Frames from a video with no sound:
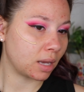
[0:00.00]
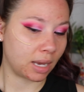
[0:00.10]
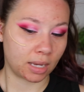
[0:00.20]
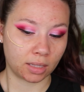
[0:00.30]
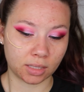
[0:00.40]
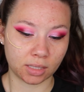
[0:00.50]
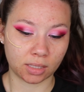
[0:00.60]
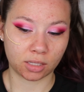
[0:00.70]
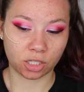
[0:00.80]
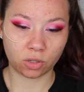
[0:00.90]
And this is
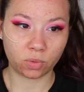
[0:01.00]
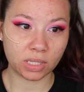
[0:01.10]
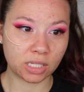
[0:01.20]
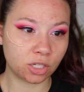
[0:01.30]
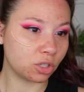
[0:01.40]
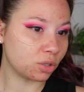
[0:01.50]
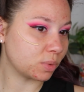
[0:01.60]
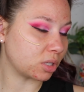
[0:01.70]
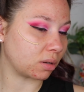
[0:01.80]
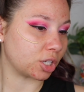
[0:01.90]
in a squeezy
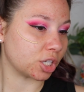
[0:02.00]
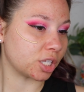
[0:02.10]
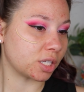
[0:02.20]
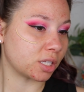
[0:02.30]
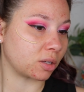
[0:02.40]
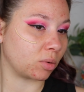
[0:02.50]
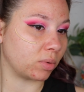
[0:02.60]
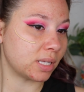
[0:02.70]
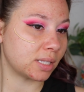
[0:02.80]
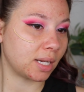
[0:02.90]
tube, so I just
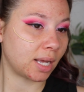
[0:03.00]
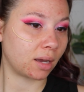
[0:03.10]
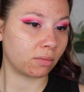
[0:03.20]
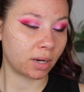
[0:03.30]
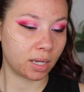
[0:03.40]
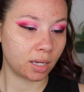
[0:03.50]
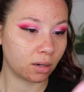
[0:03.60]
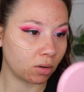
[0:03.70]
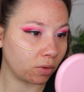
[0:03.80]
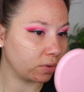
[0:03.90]
squeezed it out right
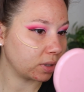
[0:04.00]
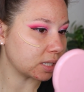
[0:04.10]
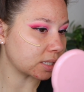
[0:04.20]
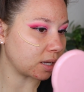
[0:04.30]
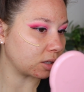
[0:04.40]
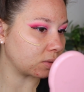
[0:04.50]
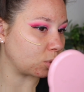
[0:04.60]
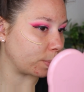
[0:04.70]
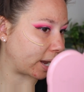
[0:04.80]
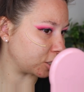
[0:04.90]
here. Hopefully this color
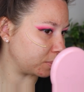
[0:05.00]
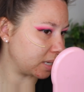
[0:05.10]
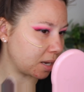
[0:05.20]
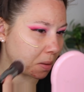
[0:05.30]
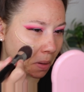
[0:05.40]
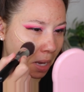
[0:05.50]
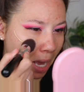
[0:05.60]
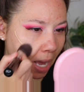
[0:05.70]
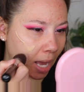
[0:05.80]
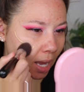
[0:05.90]
will match me
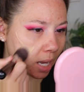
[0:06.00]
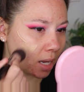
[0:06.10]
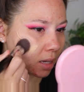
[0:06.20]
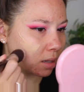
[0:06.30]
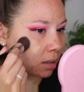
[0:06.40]
okay.